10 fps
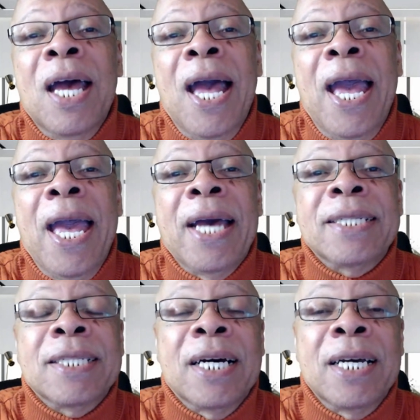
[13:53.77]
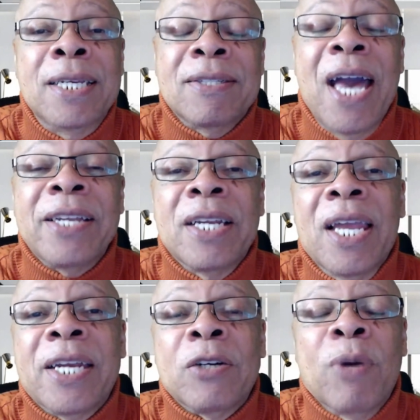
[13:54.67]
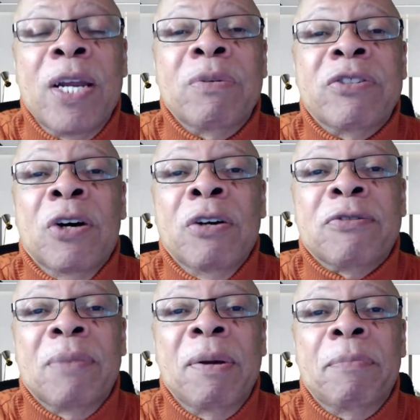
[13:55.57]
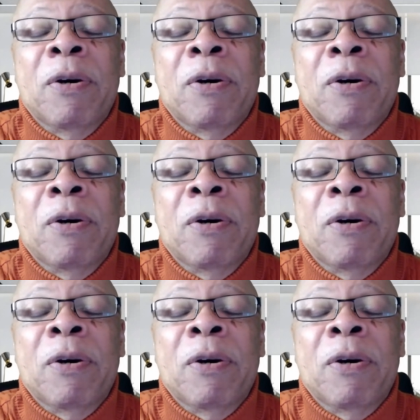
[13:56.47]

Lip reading: And he's gotten a lot of great results from it.